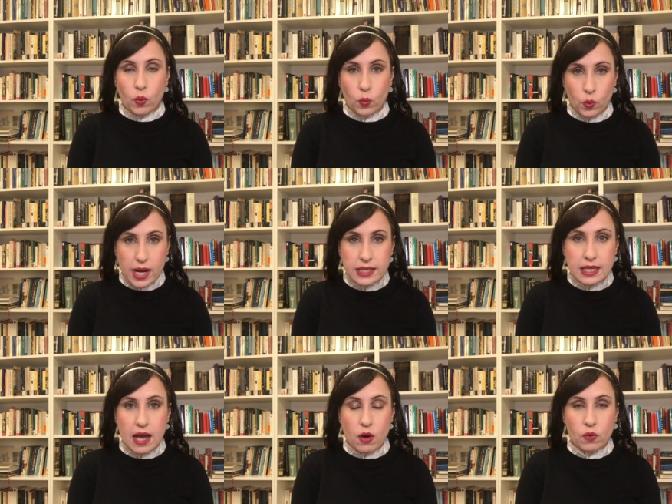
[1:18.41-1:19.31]
right
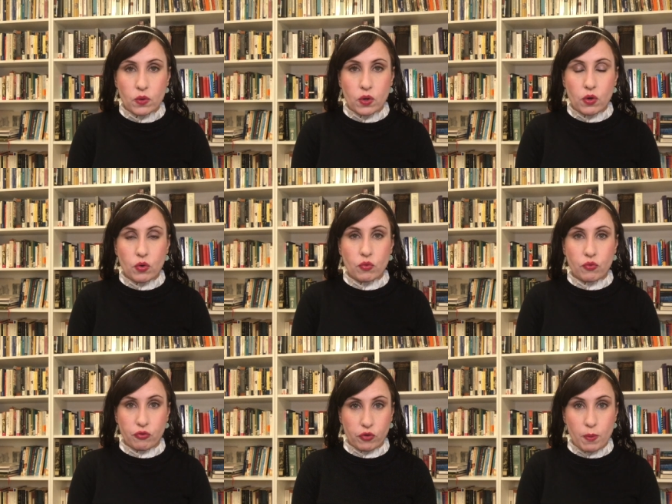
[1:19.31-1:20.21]
now
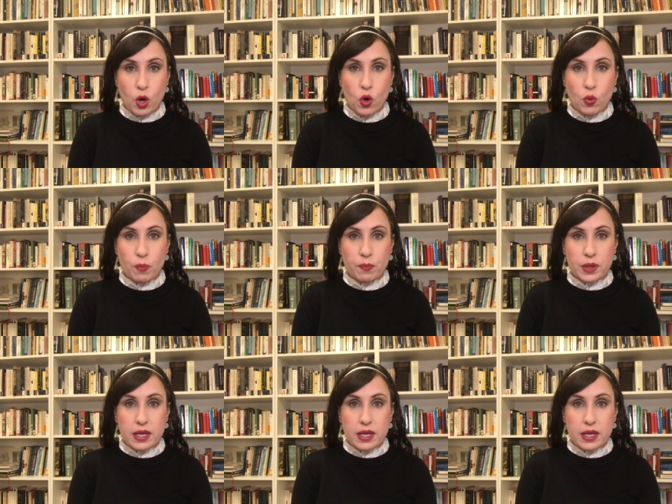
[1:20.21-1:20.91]
from home.